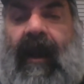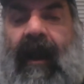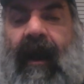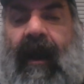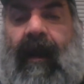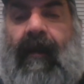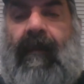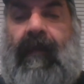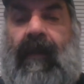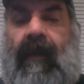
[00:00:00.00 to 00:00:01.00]
Uh,
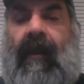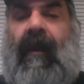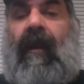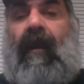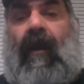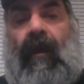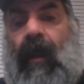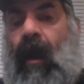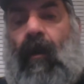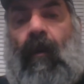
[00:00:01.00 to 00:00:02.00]

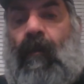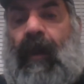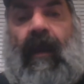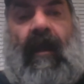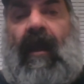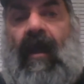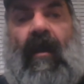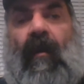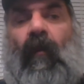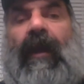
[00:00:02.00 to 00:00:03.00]
no, but uh,
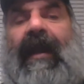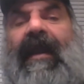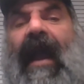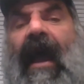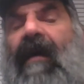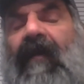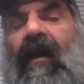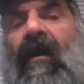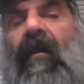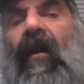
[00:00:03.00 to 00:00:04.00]
we need to have uh,
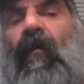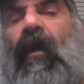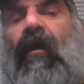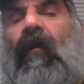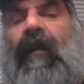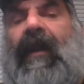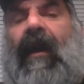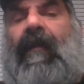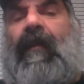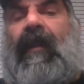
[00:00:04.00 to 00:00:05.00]
we we
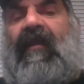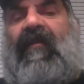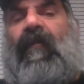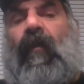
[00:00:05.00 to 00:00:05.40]
become the police